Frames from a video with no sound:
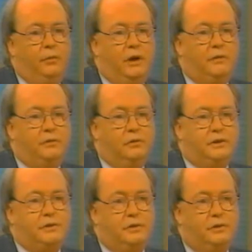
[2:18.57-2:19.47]
that we have to
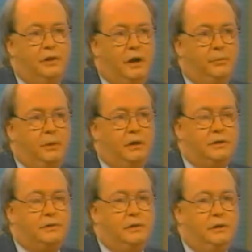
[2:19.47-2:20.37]
listen to that,
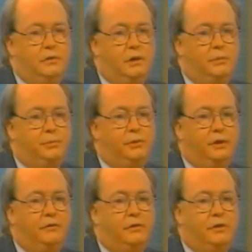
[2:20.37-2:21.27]
because you know, I'm a
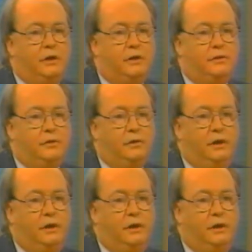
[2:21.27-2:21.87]
believer that